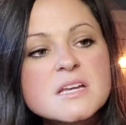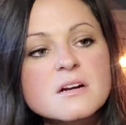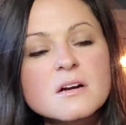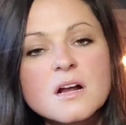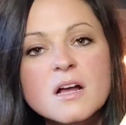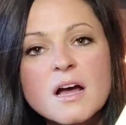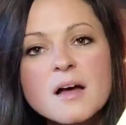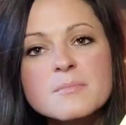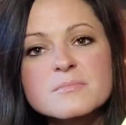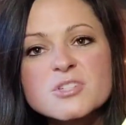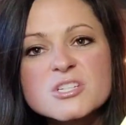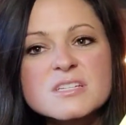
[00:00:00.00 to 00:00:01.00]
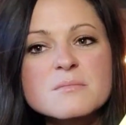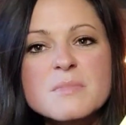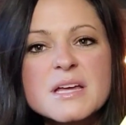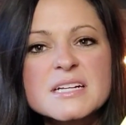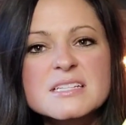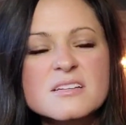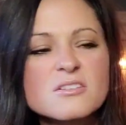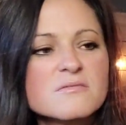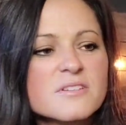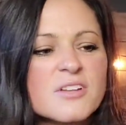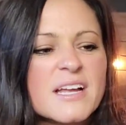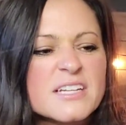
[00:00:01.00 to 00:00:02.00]
They're just a mix. They're
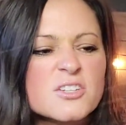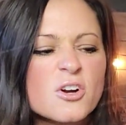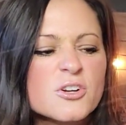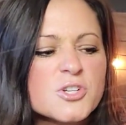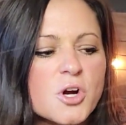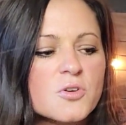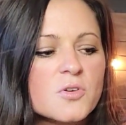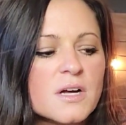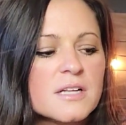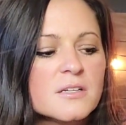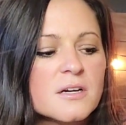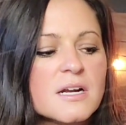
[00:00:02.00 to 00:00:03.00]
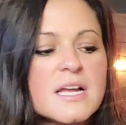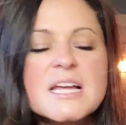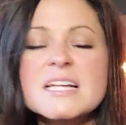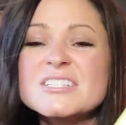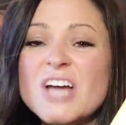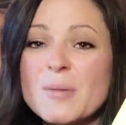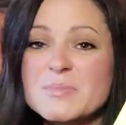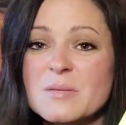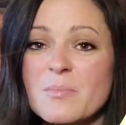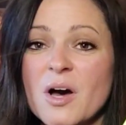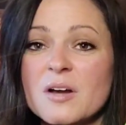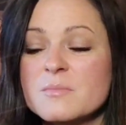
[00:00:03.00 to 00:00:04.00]
like a dark charcoal color. Tops
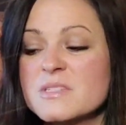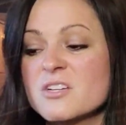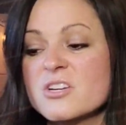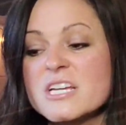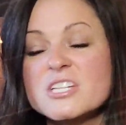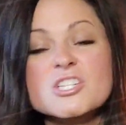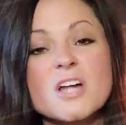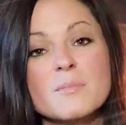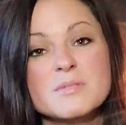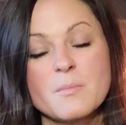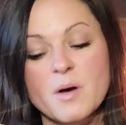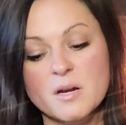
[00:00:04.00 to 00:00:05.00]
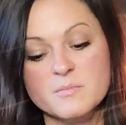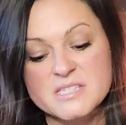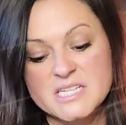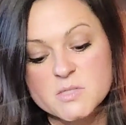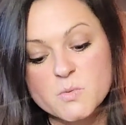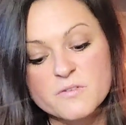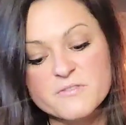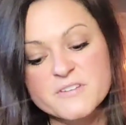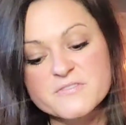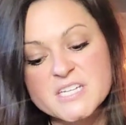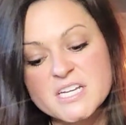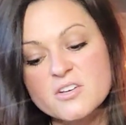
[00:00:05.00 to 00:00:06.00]
and bottoms. They're each tops and bottoms. These were
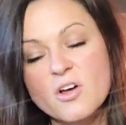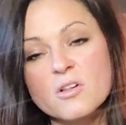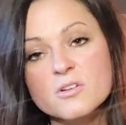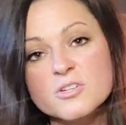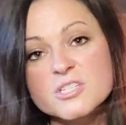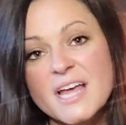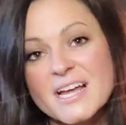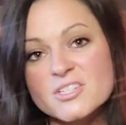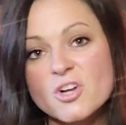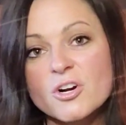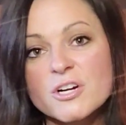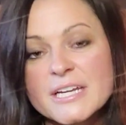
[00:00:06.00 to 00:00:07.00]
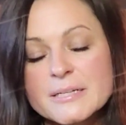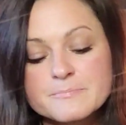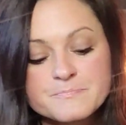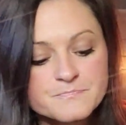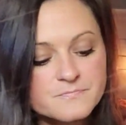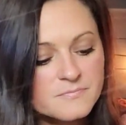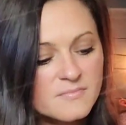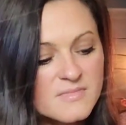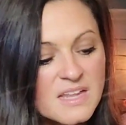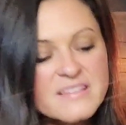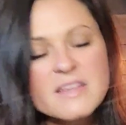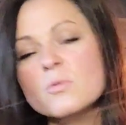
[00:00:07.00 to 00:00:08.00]
$15 at Target.
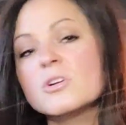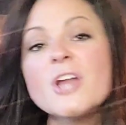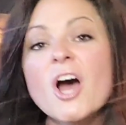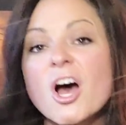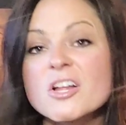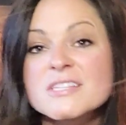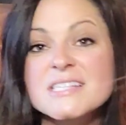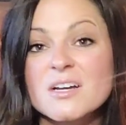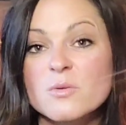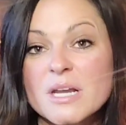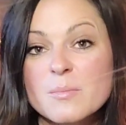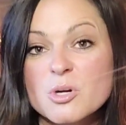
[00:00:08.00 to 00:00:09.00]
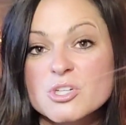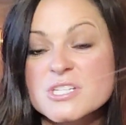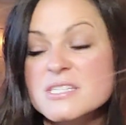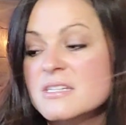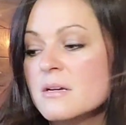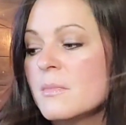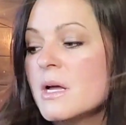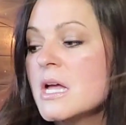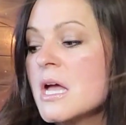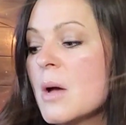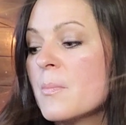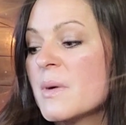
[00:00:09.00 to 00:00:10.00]
They were not on sale when I purchased them,
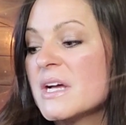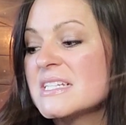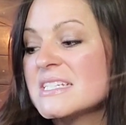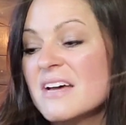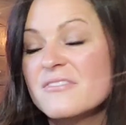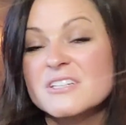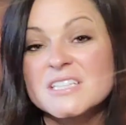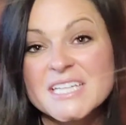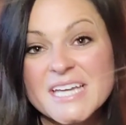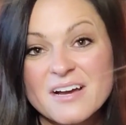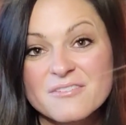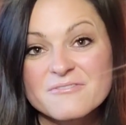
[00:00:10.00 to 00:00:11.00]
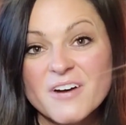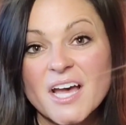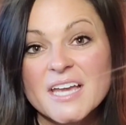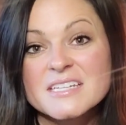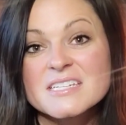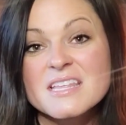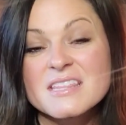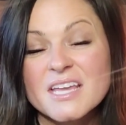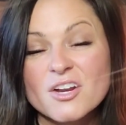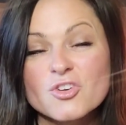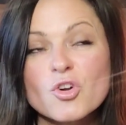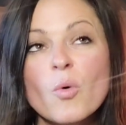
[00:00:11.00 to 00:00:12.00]
but definitely a find that they
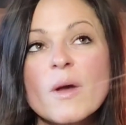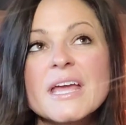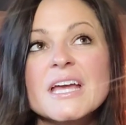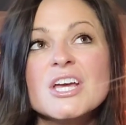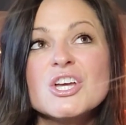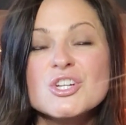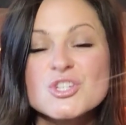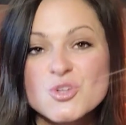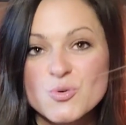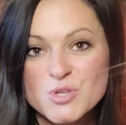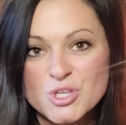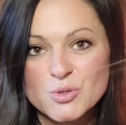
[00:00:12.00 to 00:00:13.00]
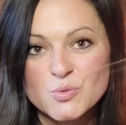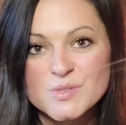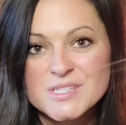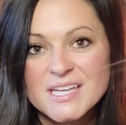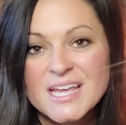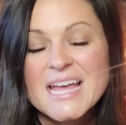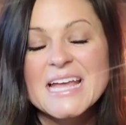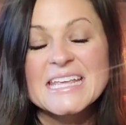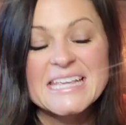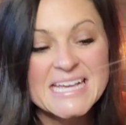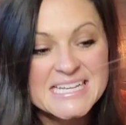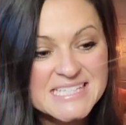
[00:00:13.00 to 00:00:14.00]
are going to use.
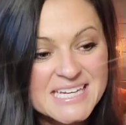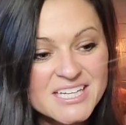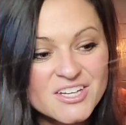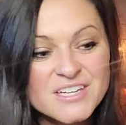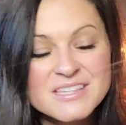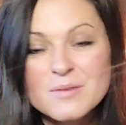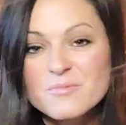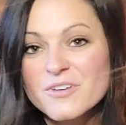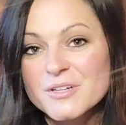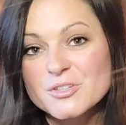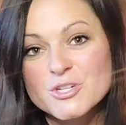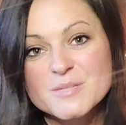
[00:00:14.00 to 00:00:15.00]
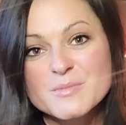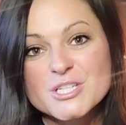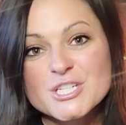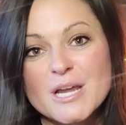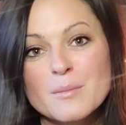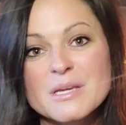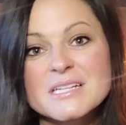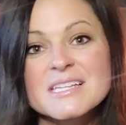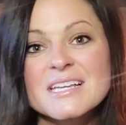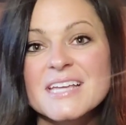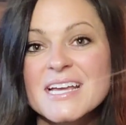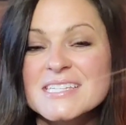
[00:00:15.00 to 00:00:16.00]
Yes, I could get them fun Christmas jammies.
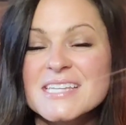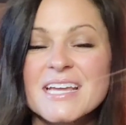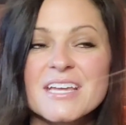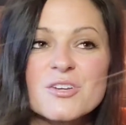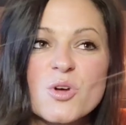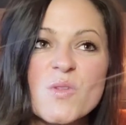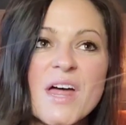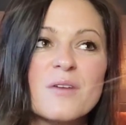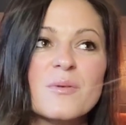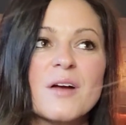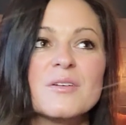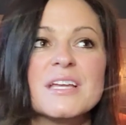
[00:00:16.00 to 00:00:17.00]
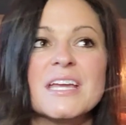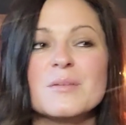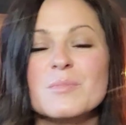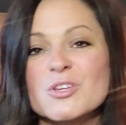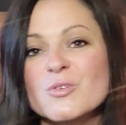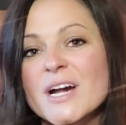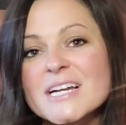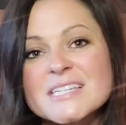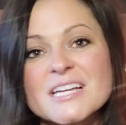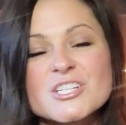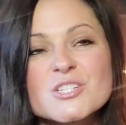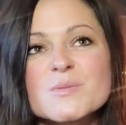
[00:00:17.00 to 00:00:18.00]
Yes, I could go that route again. But you guys,
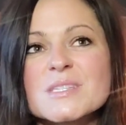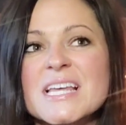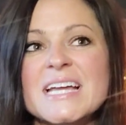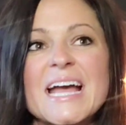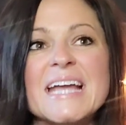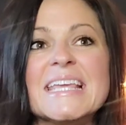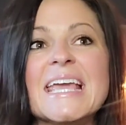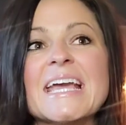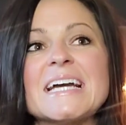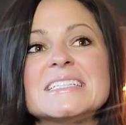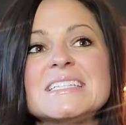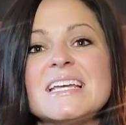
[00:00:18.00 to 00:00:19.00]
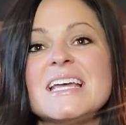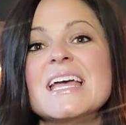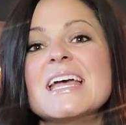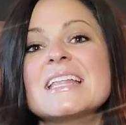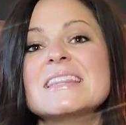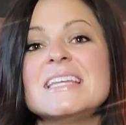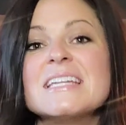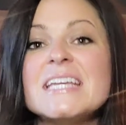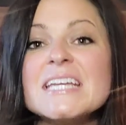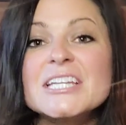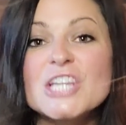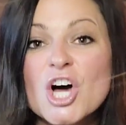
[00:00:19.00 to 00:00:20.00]
I just was like, I can't. They
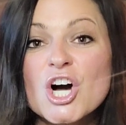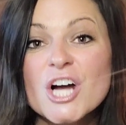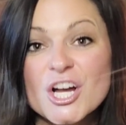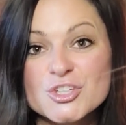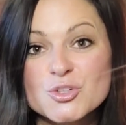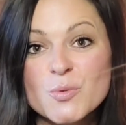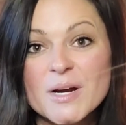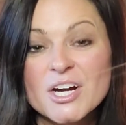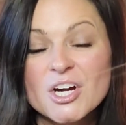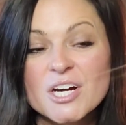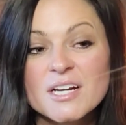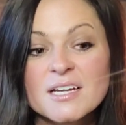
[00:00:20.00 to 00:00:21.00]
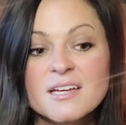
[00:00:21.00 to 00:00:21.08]
need long underwear.